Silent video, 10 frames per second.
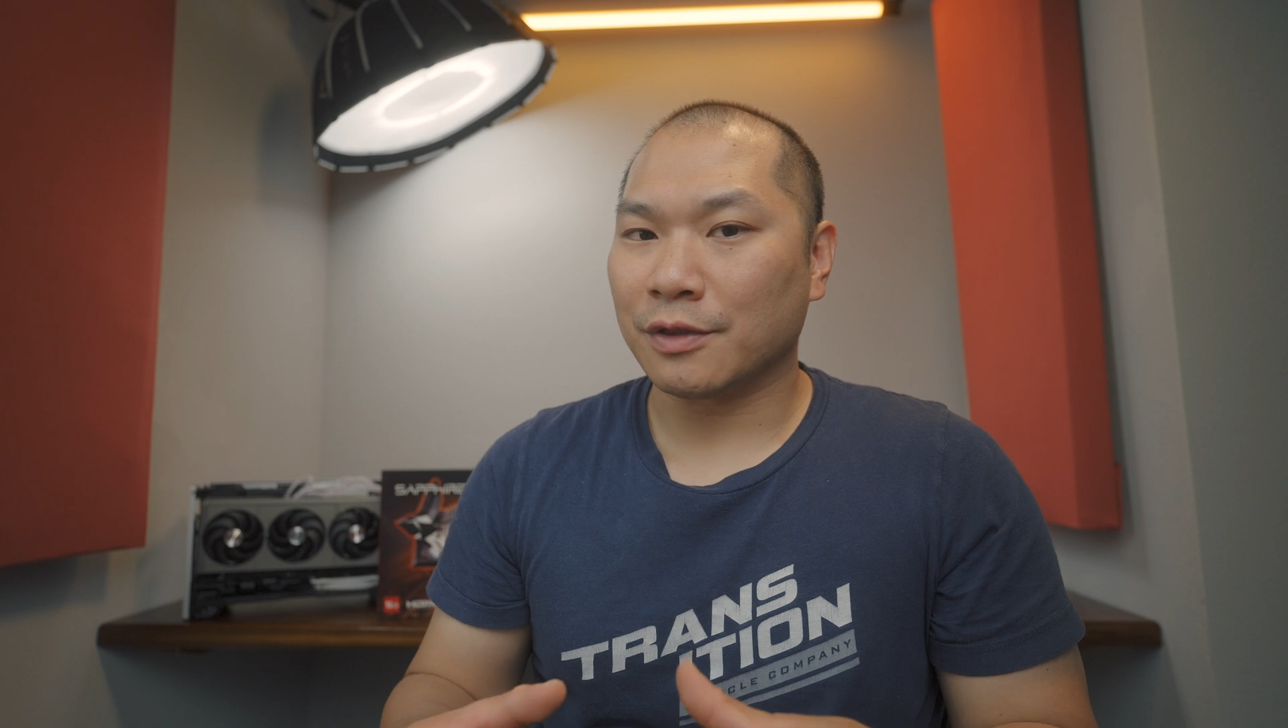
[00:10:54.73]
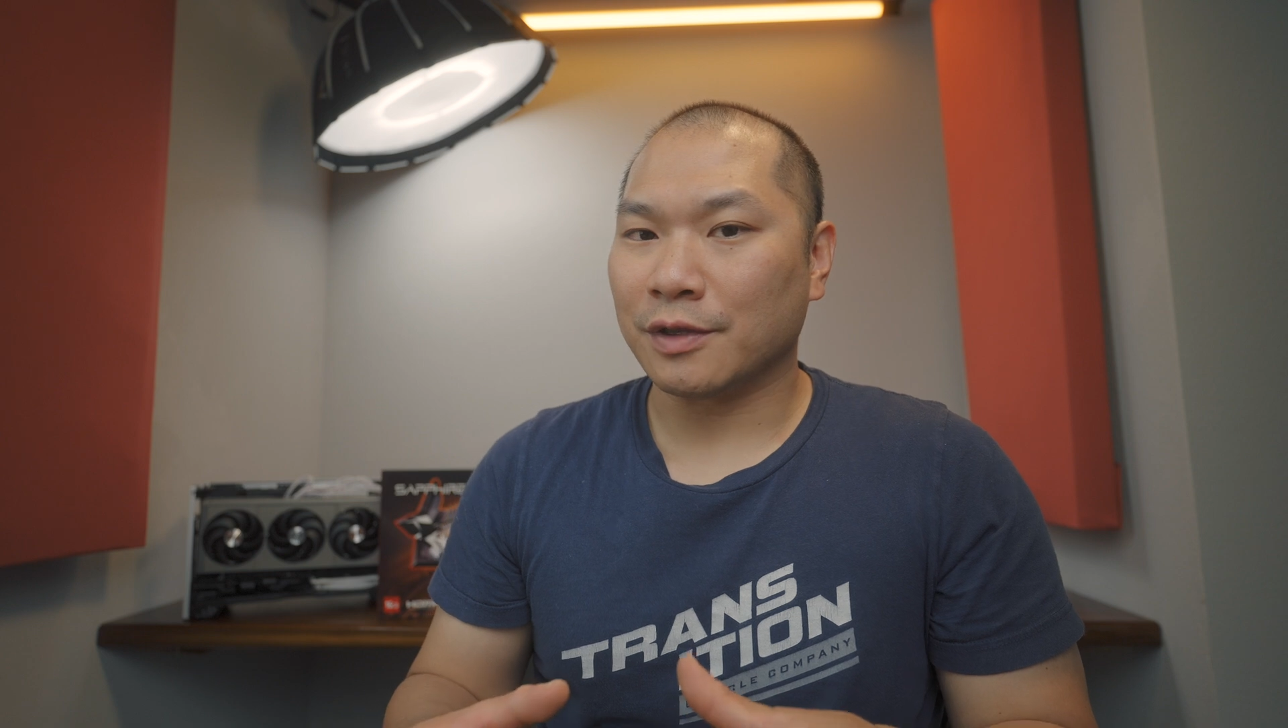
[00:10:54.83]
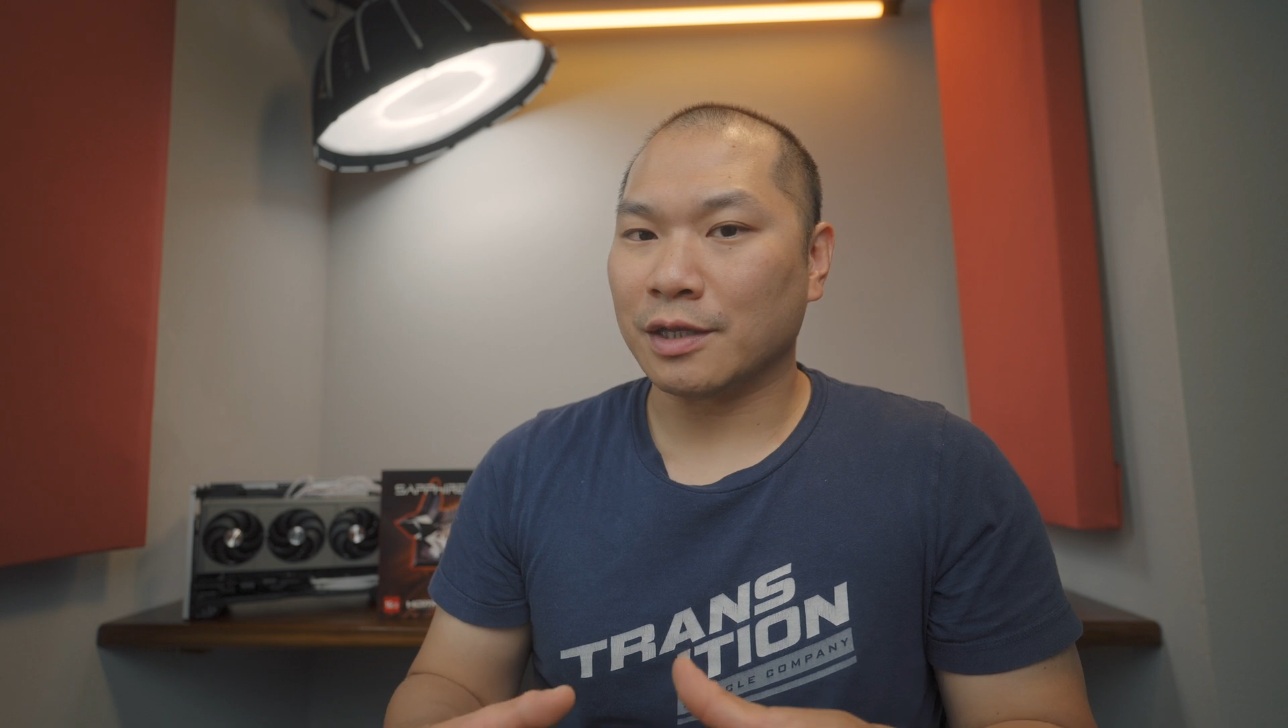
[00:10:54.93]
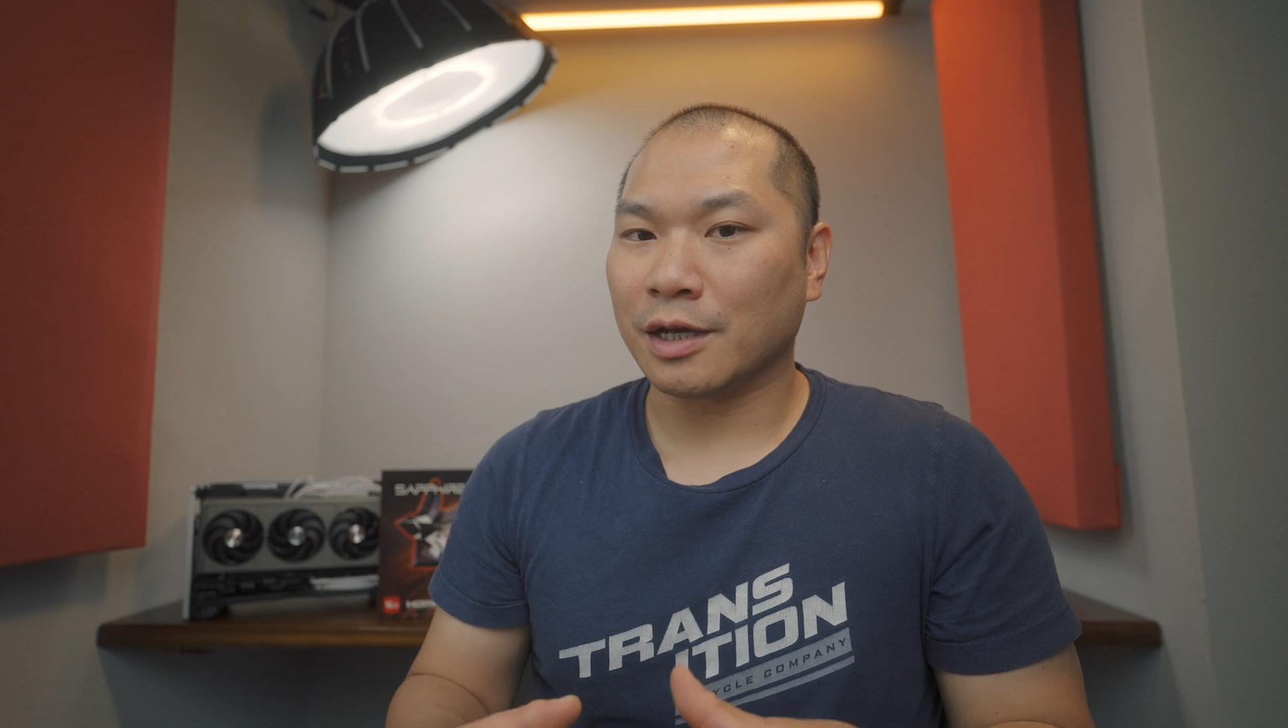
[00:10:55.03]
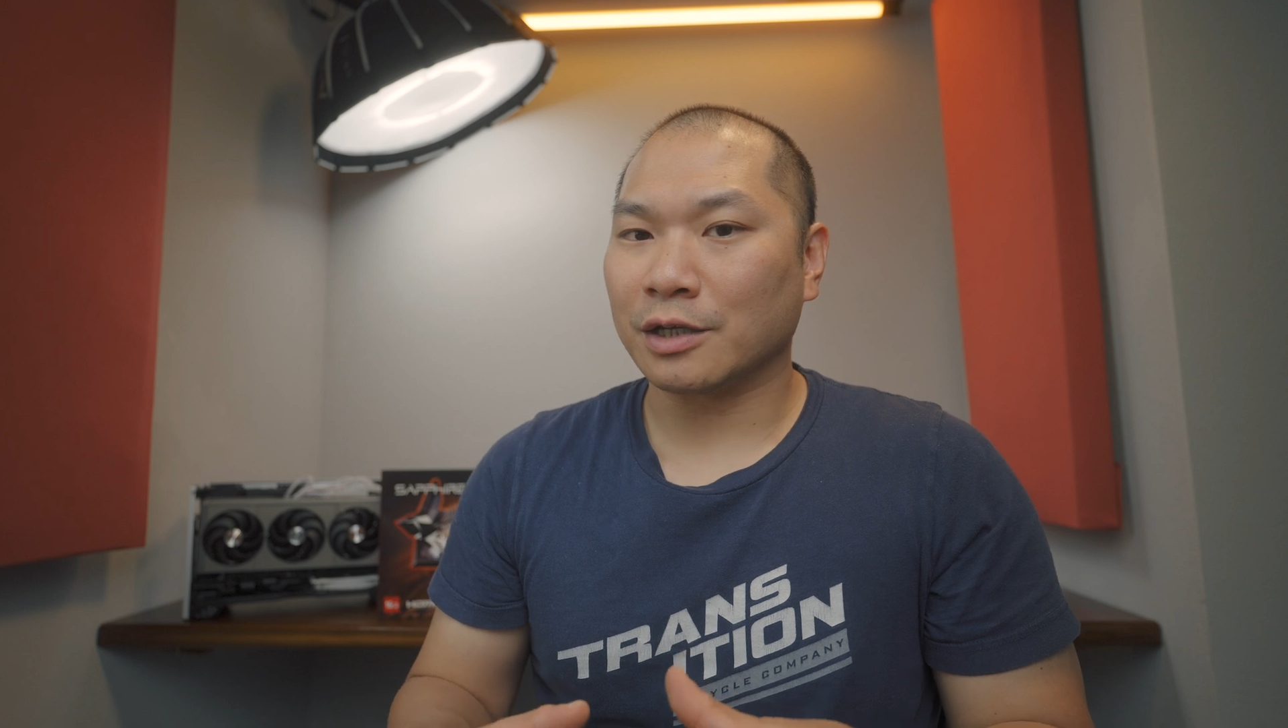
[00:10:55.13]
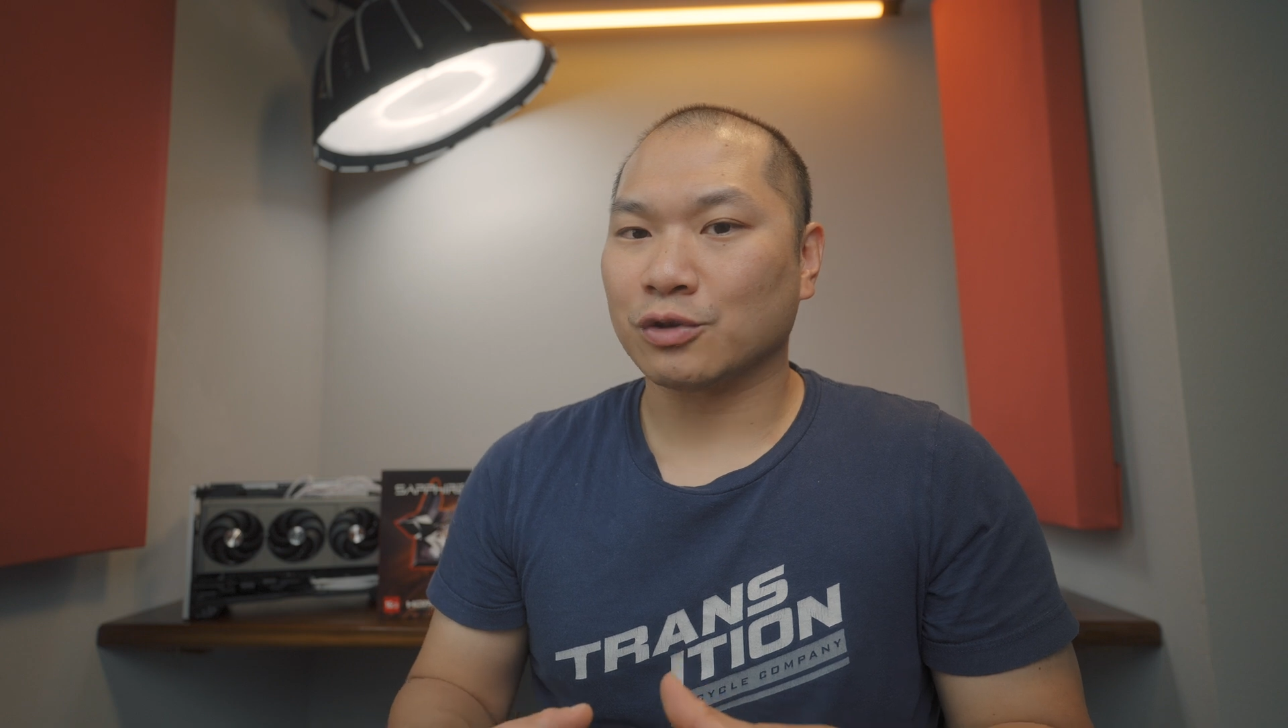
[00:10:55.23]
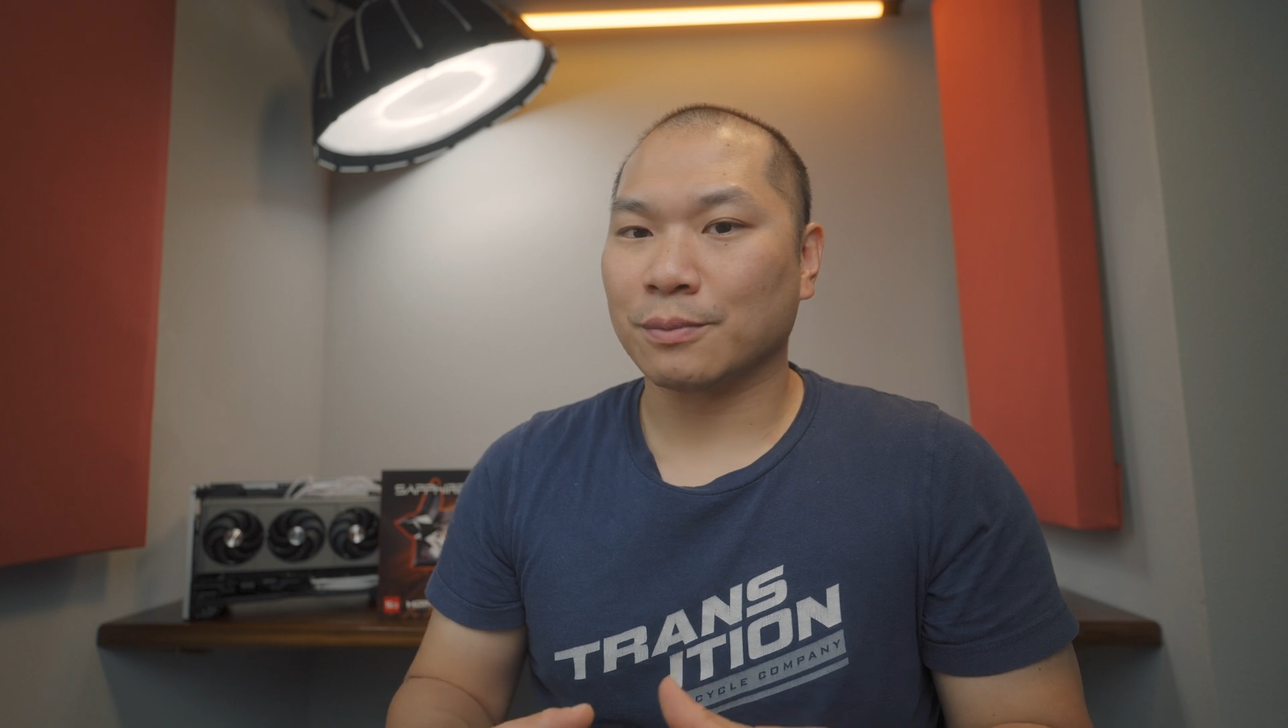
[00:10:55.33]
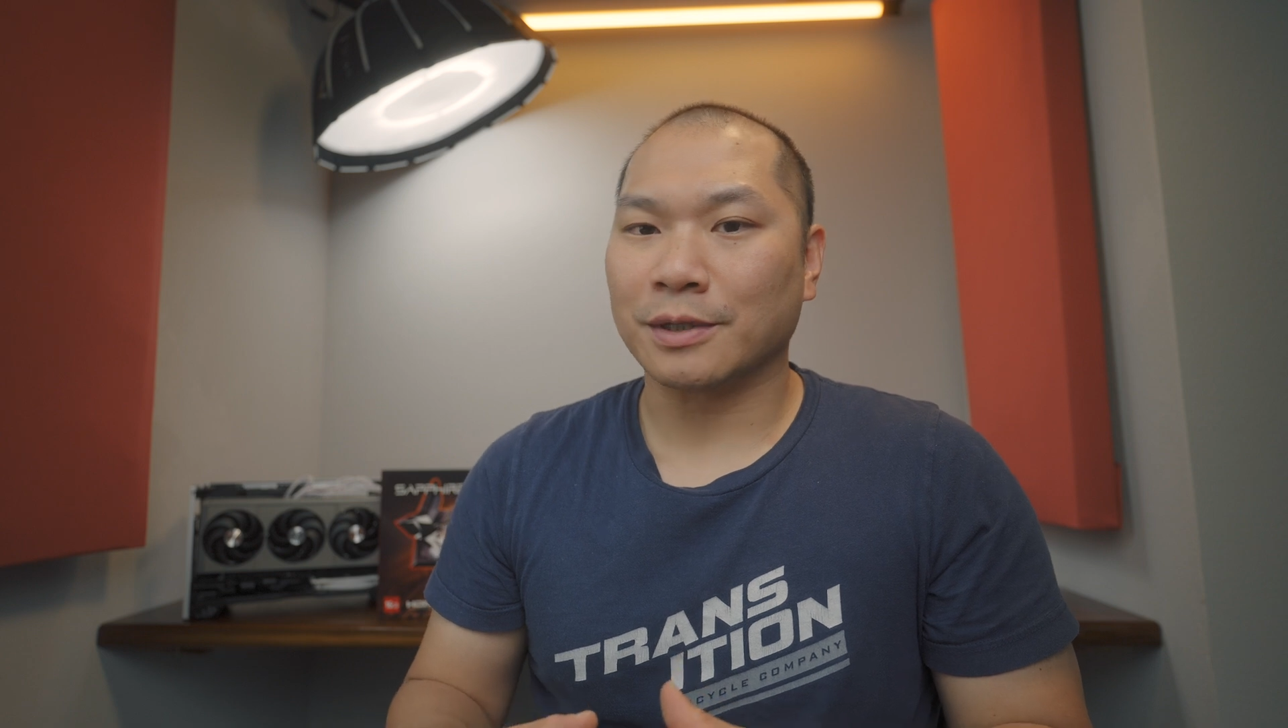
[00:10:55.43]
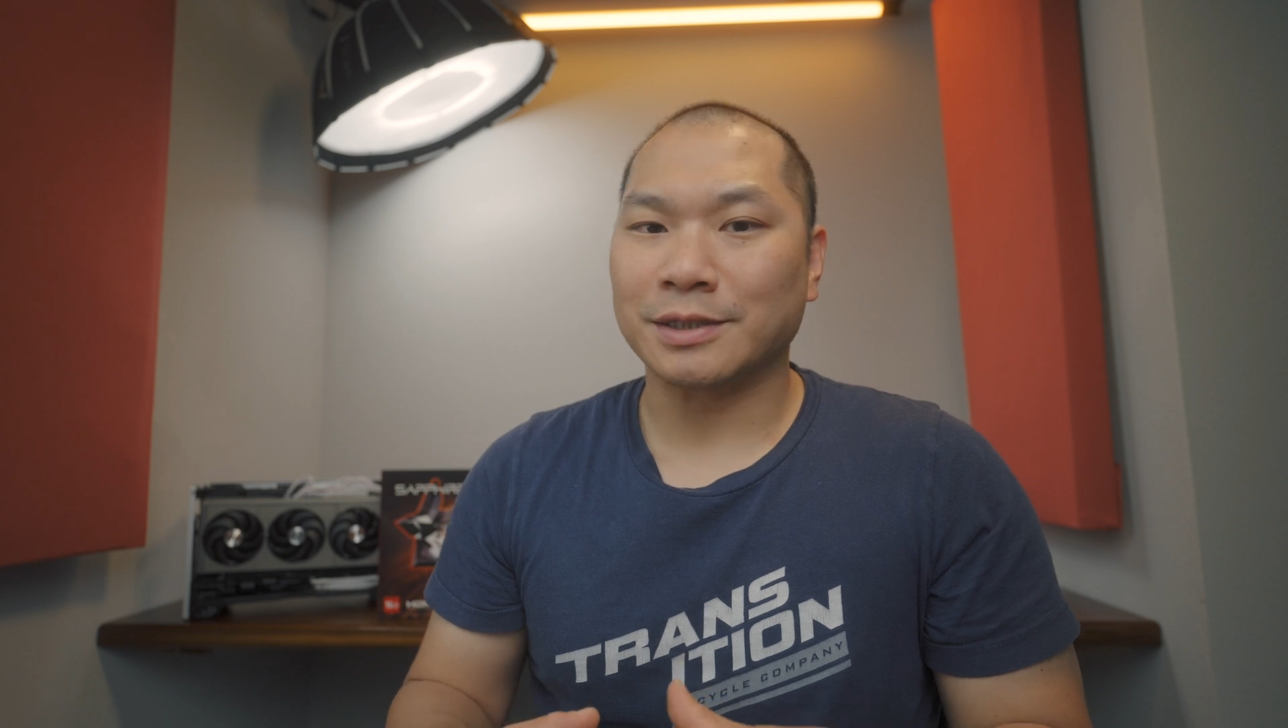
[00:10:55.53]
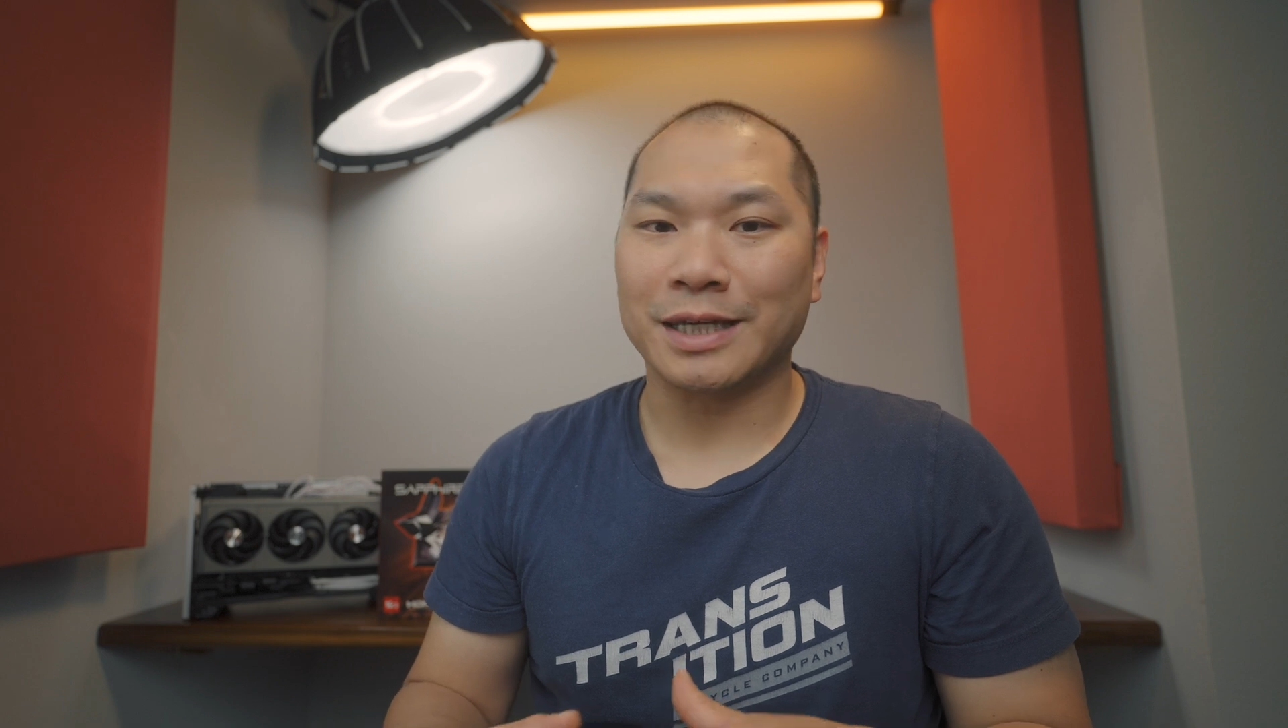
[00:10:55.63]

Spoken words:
on the Nitro Plus